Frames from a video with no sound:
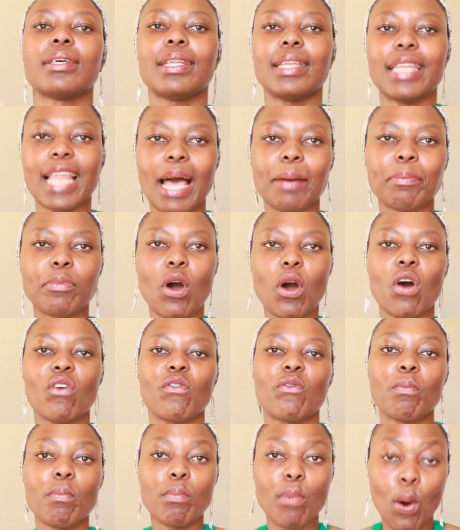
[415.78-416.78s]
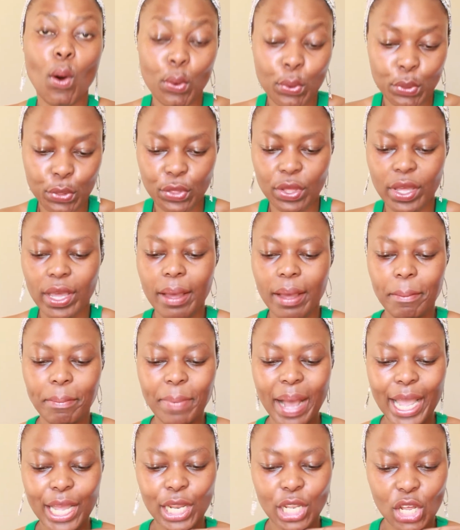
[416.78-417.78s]
lap of both
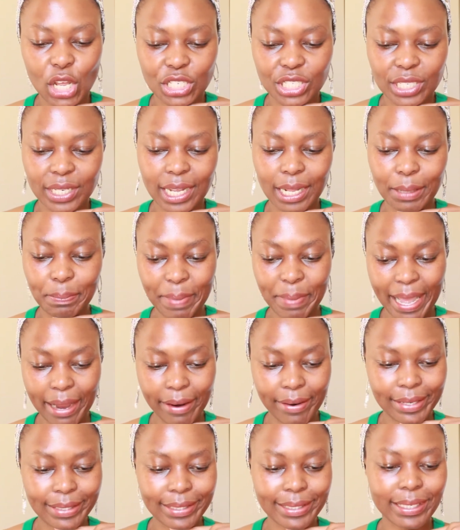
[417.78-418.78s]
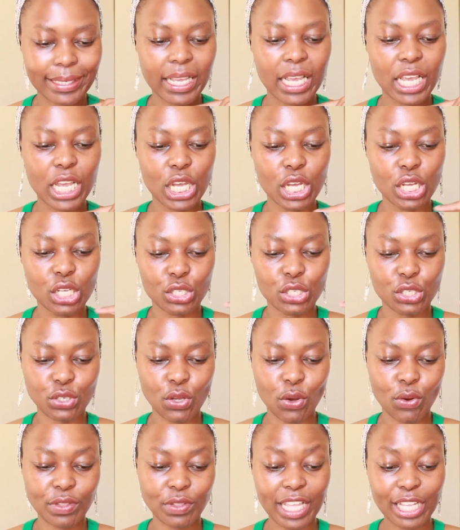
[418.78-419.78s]
biological parents.
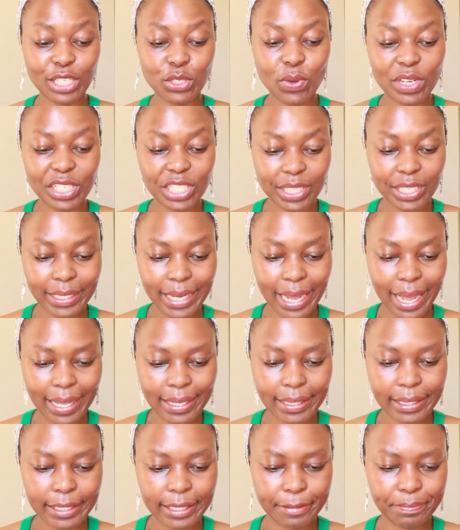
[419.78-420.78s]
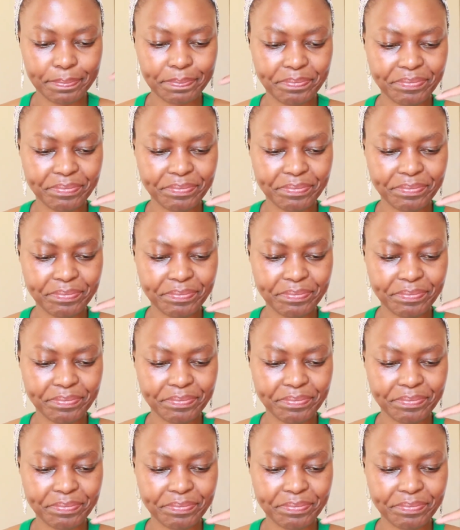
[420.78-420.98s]
So that's what she does.